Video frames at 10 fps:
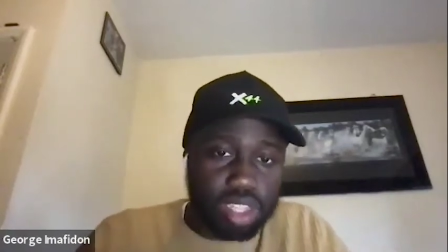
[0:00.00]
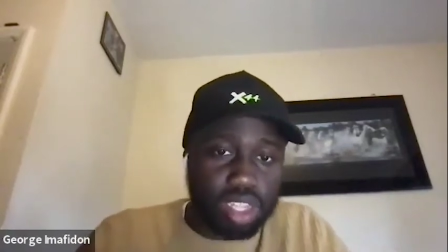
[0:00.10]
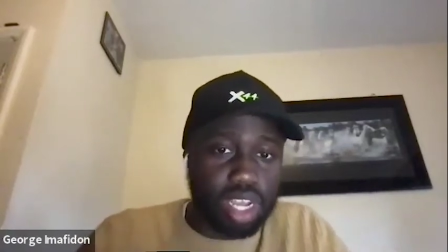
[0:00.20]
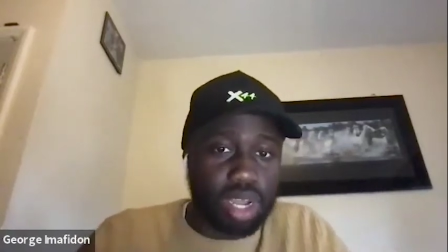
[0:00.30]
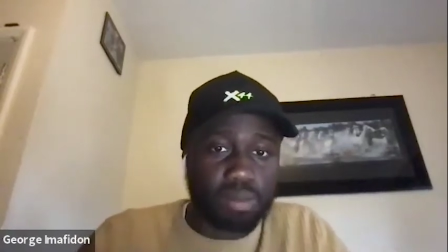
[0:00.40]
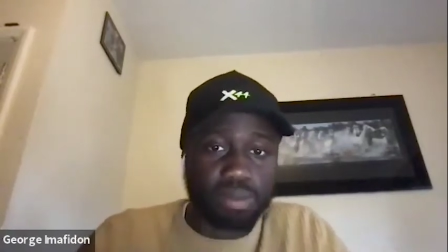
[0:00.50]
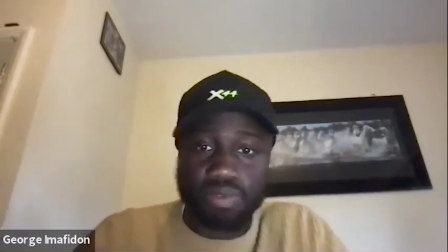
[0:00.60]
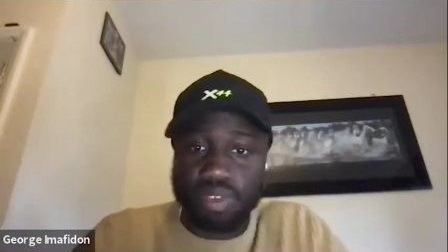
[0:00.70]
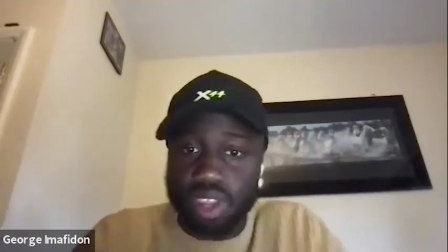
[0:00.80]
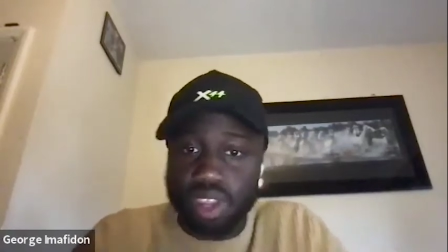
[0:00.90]
um,
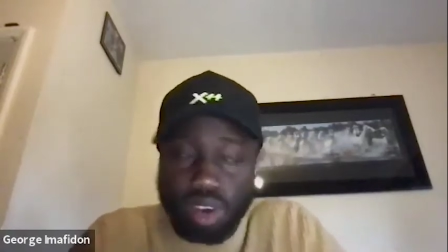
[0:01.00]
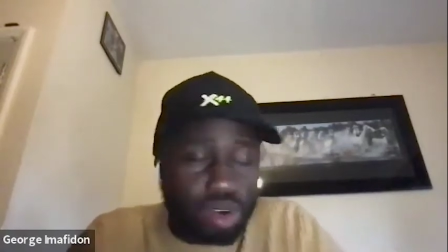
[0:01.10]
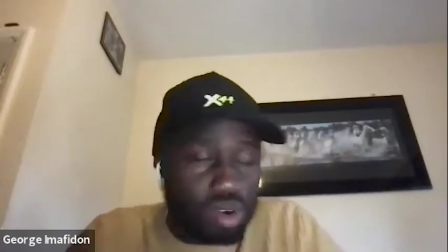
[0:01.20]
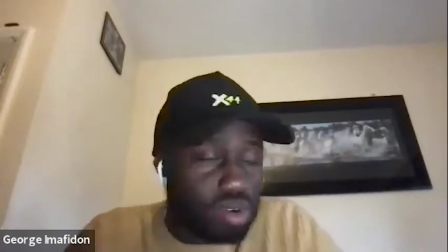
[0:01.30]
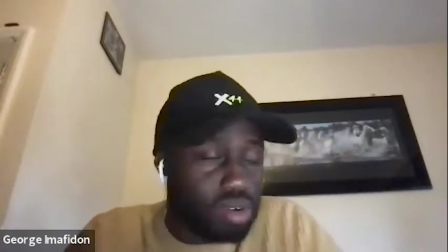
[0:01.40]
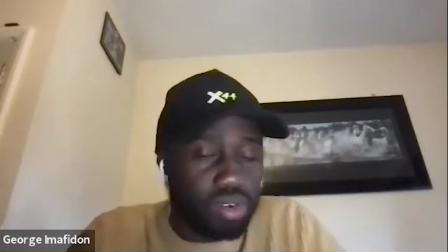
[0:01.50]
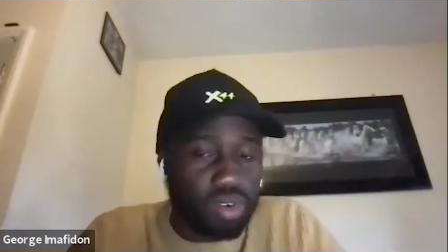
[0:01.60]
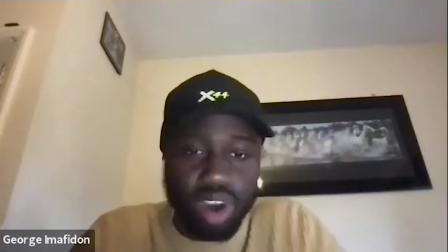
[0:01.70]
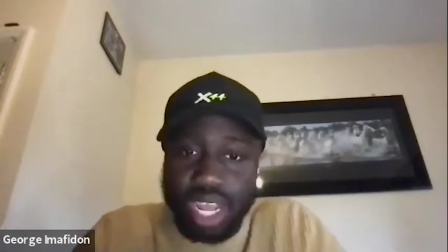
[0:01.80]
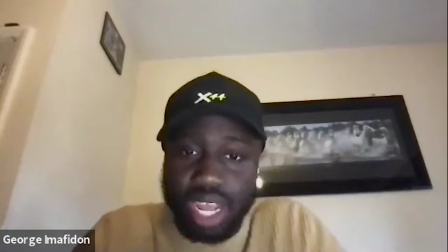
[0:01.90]
video,
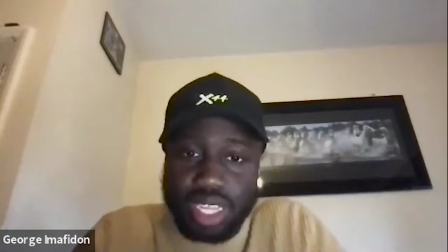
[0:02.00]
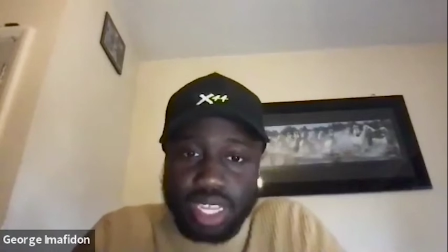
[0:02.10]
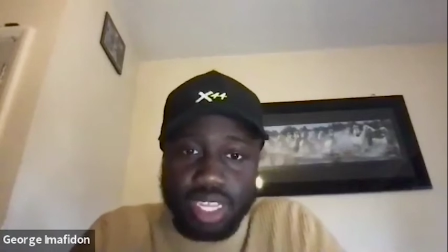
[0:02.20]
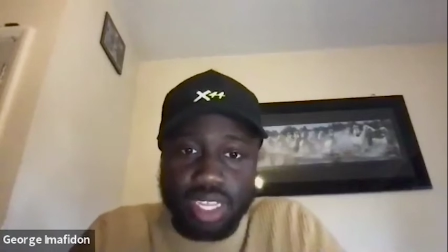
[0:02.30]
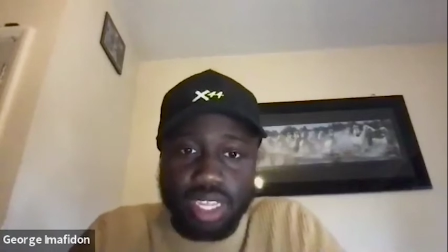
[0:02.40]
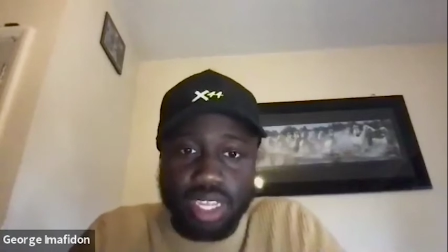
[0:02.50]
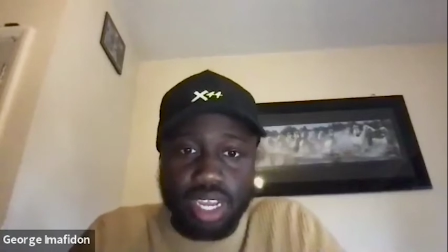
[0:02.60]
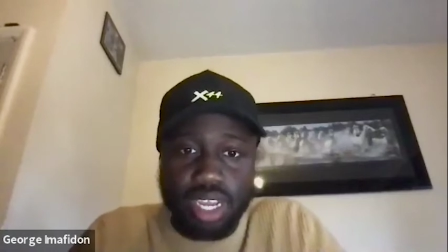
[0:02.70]
writing,